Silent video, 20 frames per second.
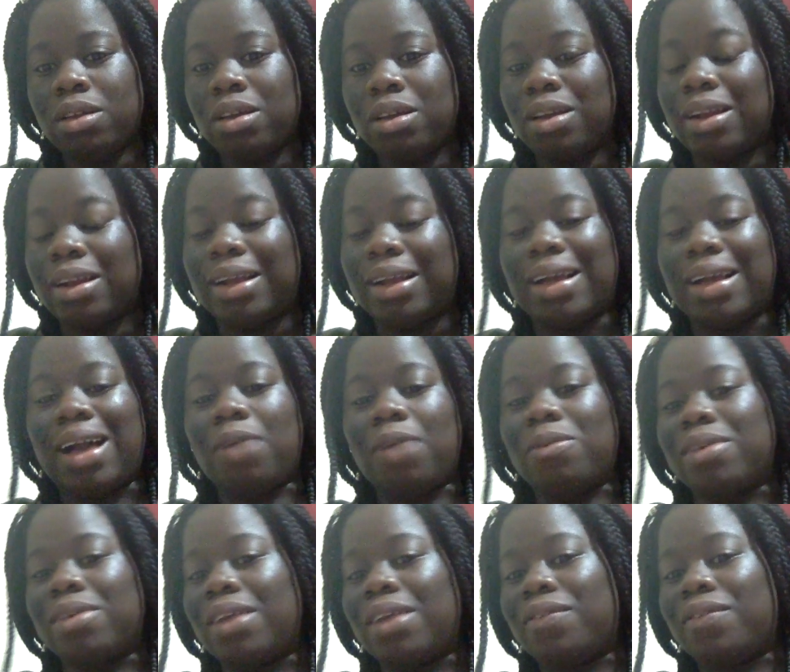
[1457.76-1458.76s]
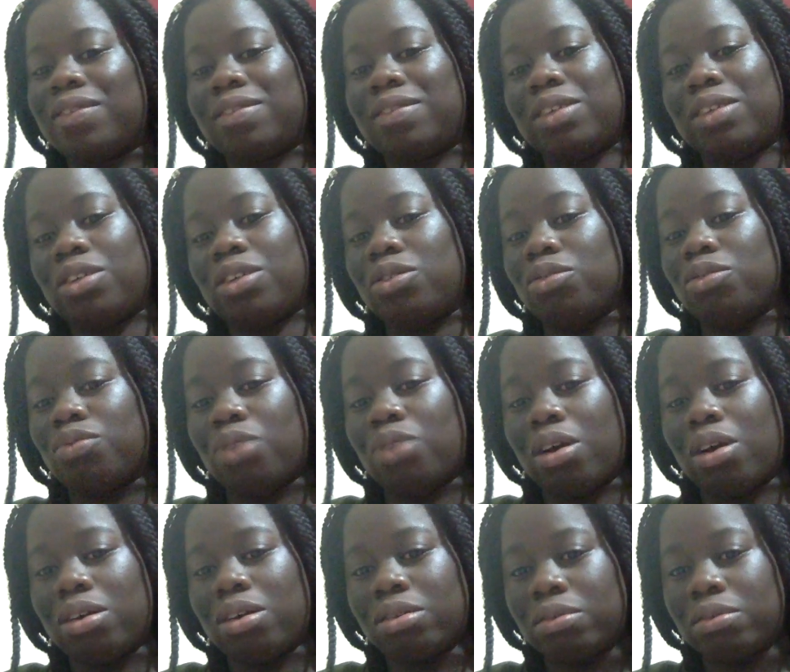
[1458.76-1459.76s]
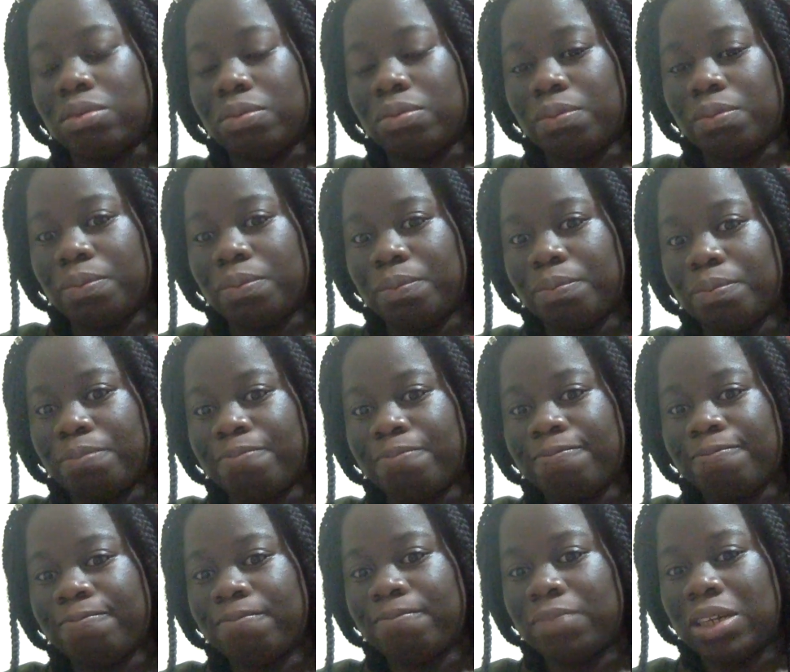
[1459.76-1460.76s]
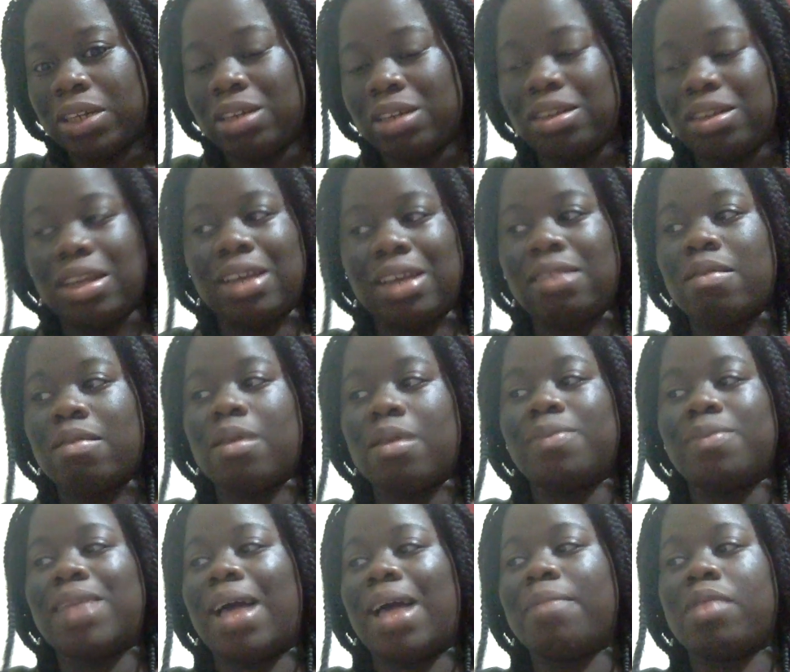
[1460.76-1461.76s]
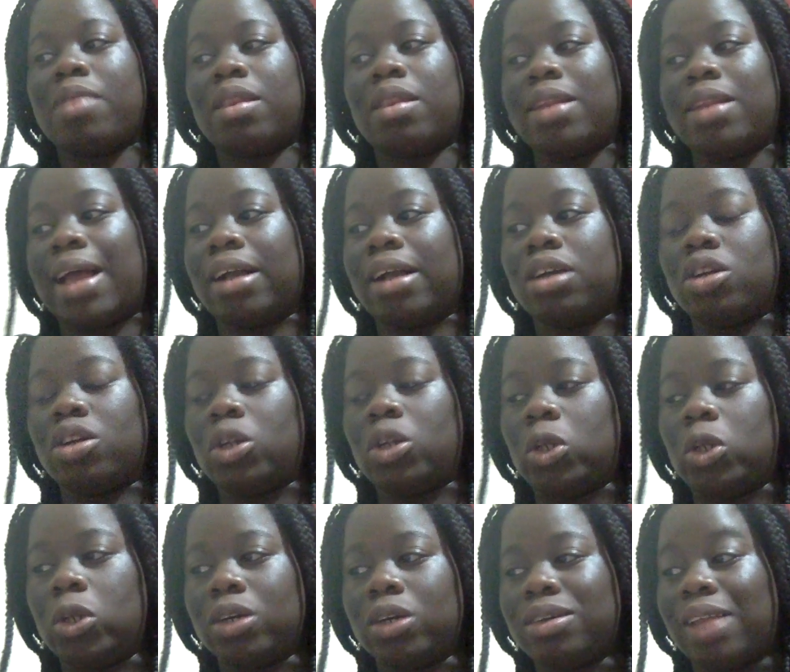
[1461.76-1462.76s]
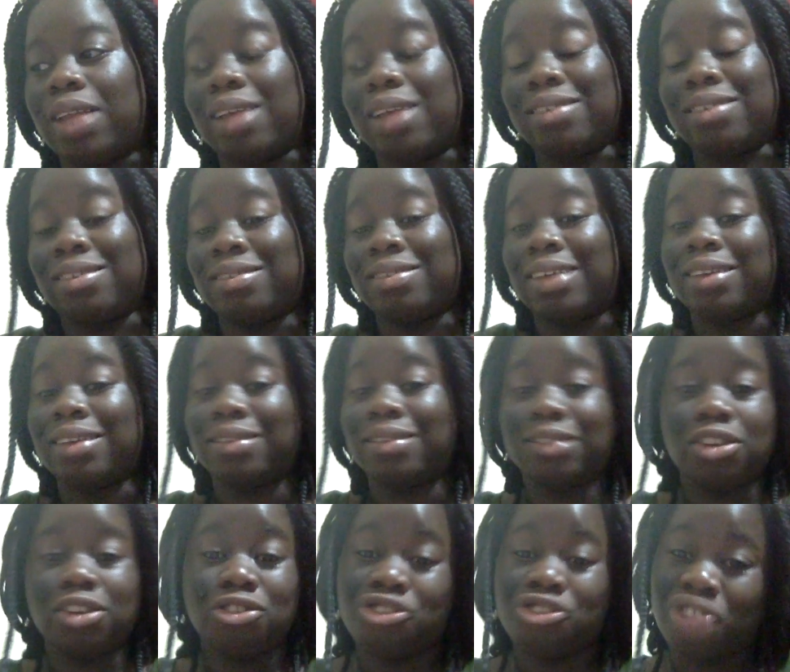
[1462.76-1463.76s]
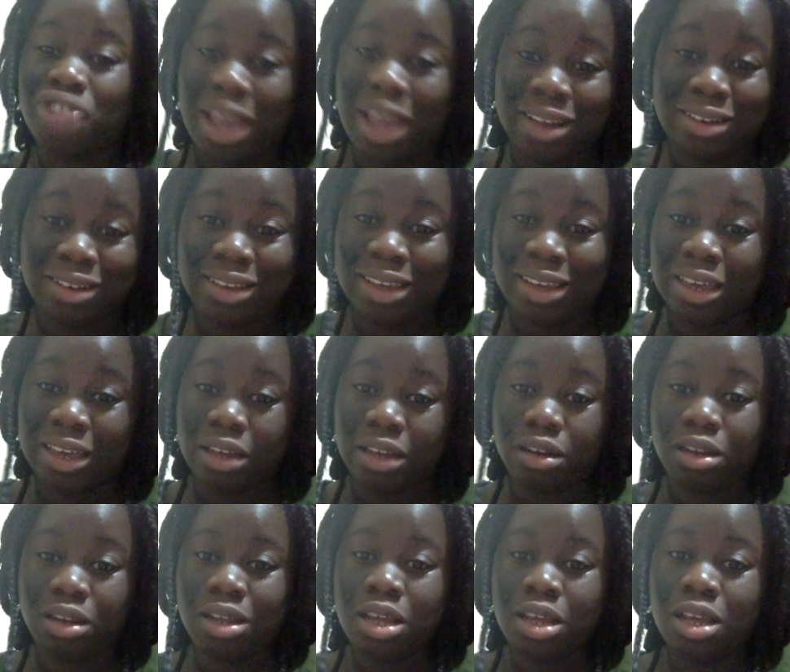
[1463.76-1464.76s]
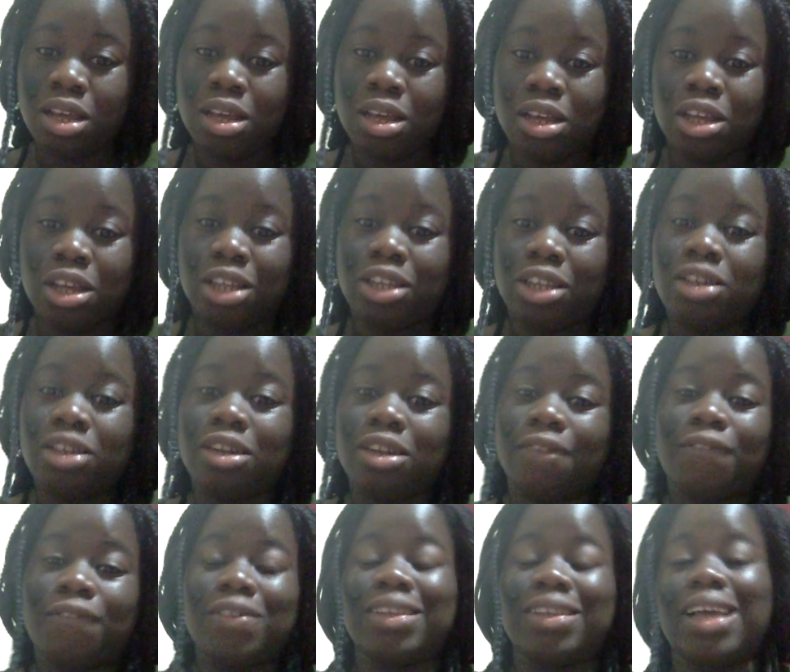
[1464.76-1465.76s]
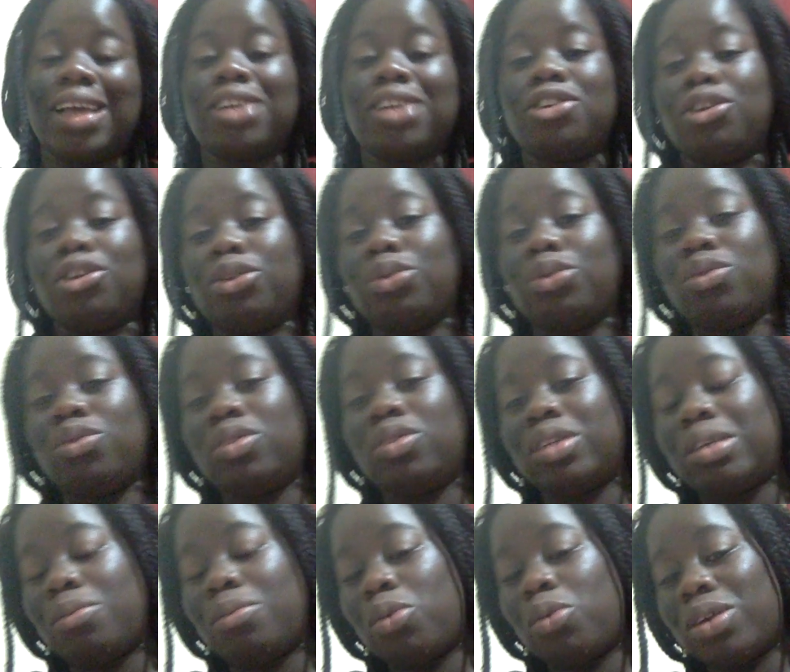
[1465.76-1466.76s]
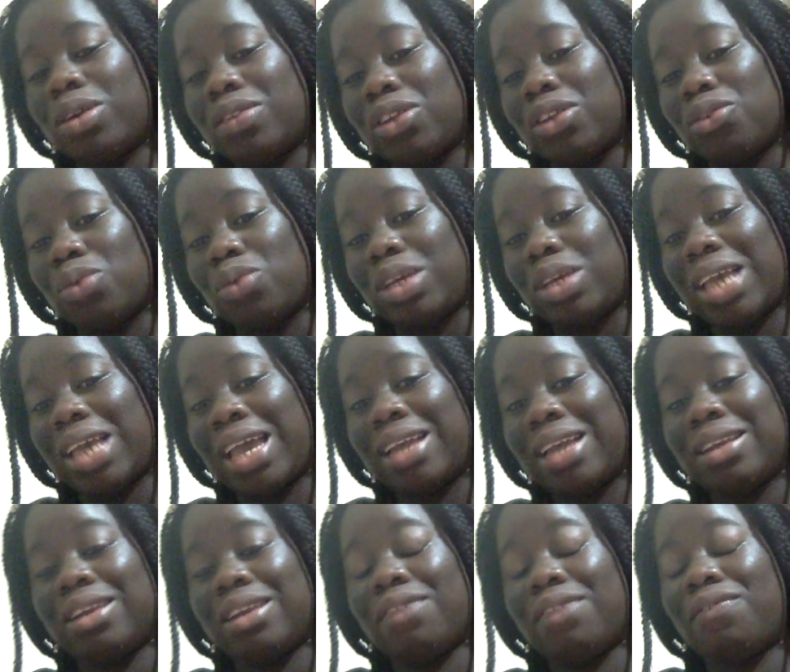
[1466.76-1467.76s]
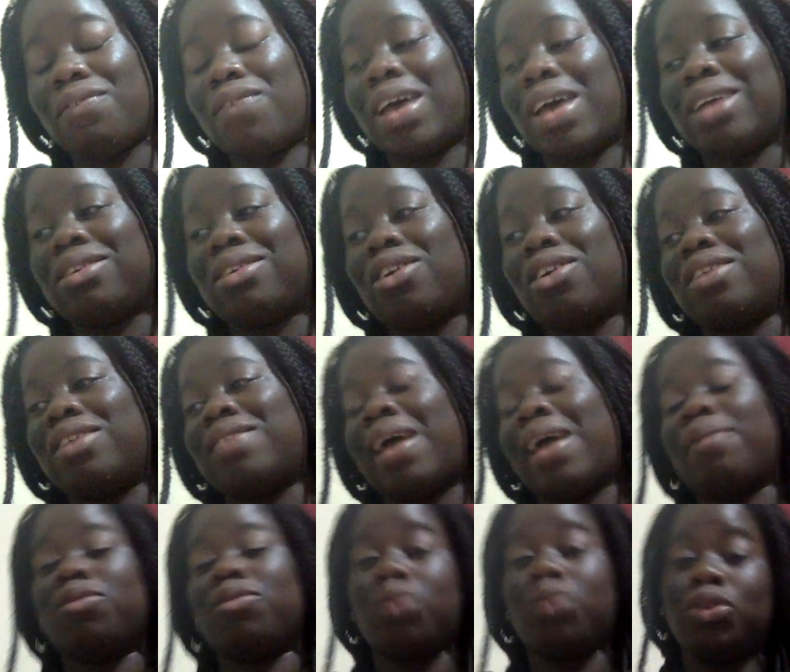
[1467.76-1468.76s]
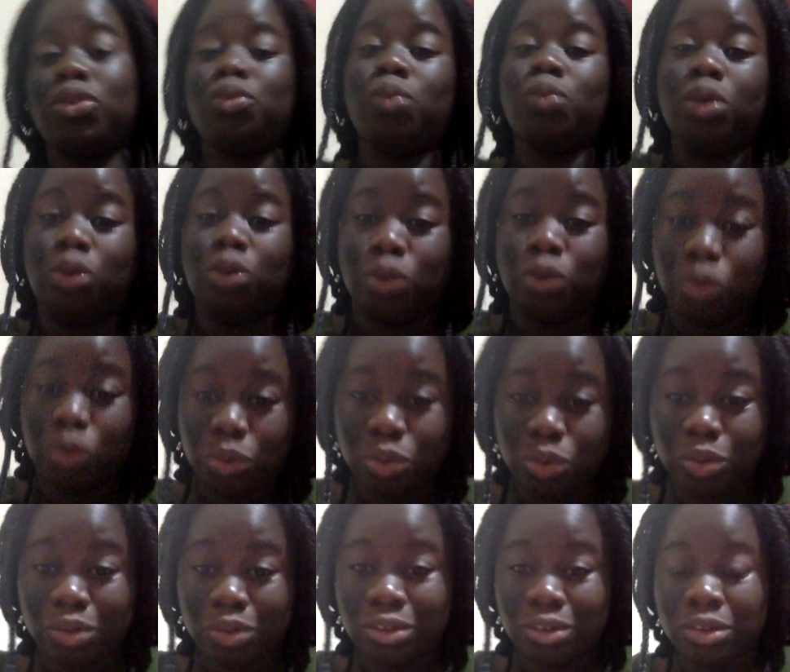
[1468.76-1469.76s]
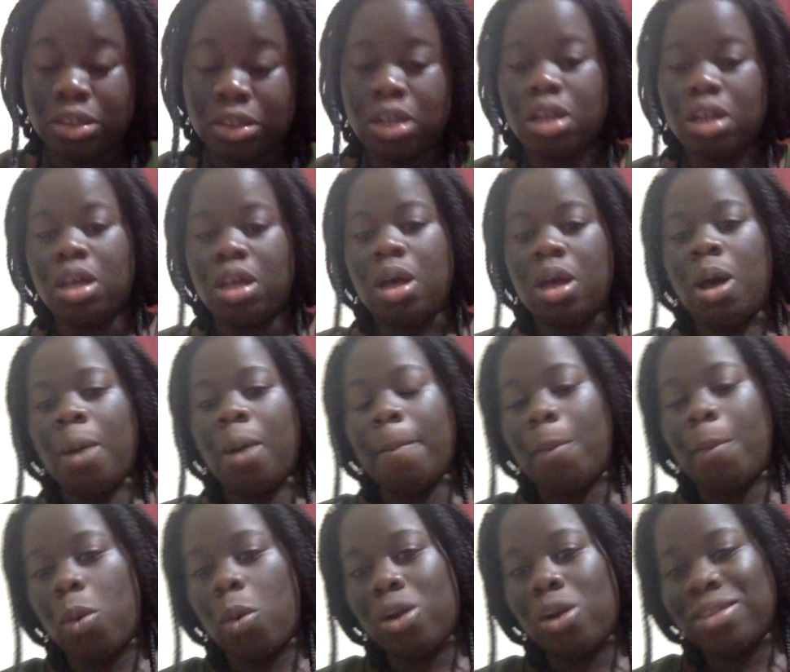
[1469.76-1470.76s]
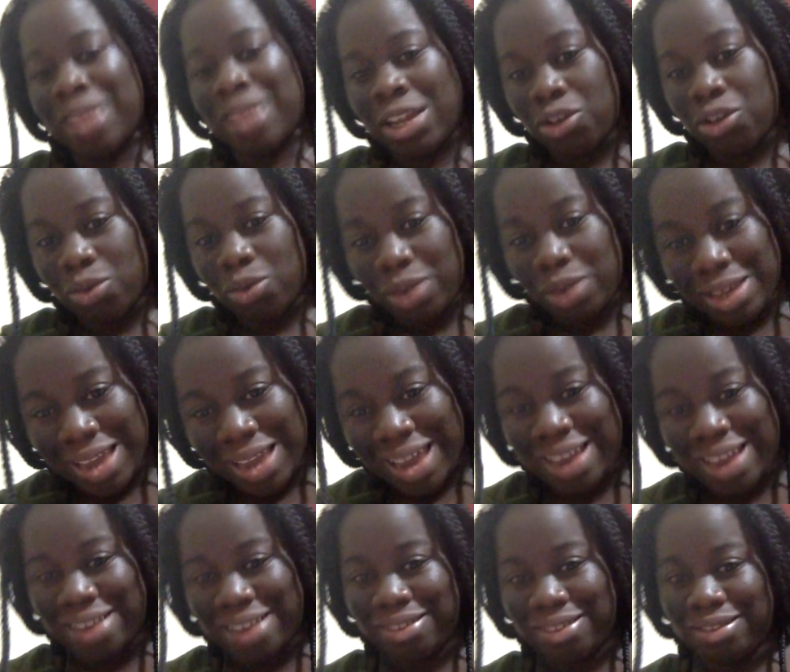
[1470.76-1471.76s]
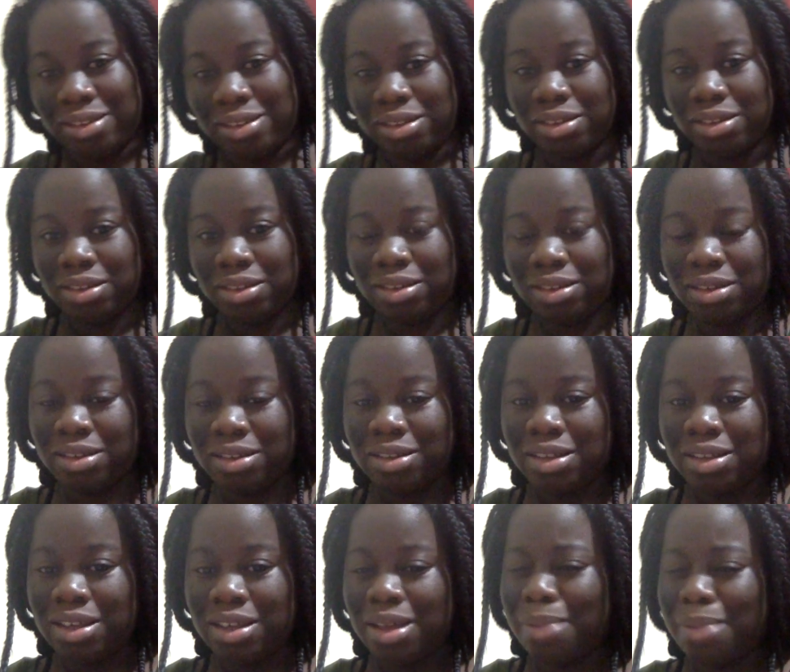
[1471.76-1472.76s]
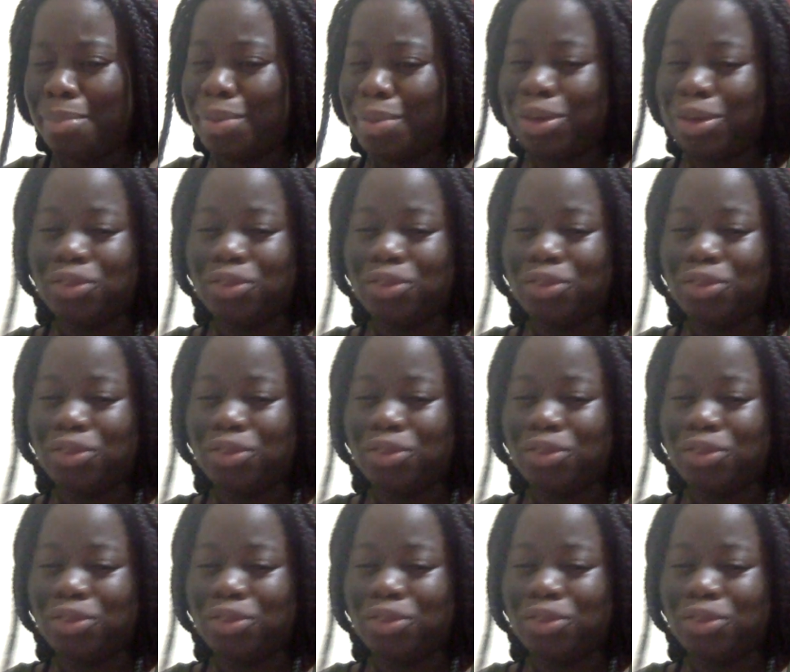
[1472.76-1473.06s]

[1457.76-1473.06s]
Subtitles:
that God will never steer you wrong. And sometimes it's not going to look like the sun is going to shine again. You're going to feel like you're losing more than you gain. And in fact, there are times where you will lose more than you gain. But